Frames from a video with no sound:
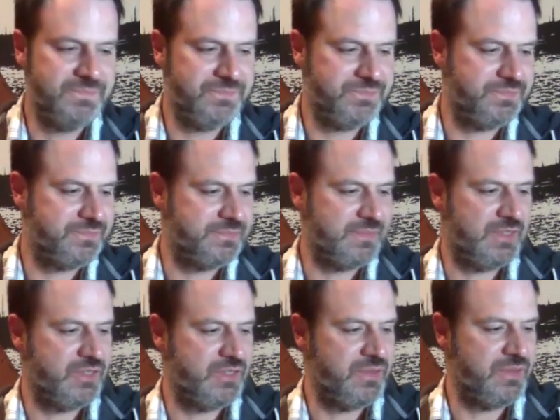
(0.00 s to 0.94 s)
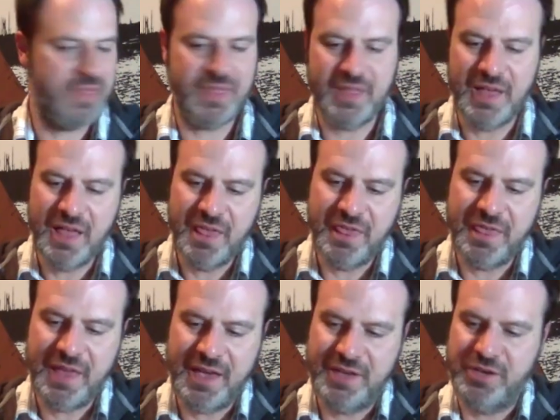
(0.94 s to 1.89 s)
And
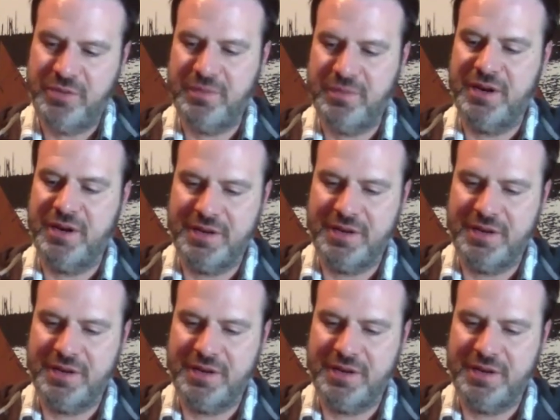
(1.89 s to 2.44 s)
thank you, Mark.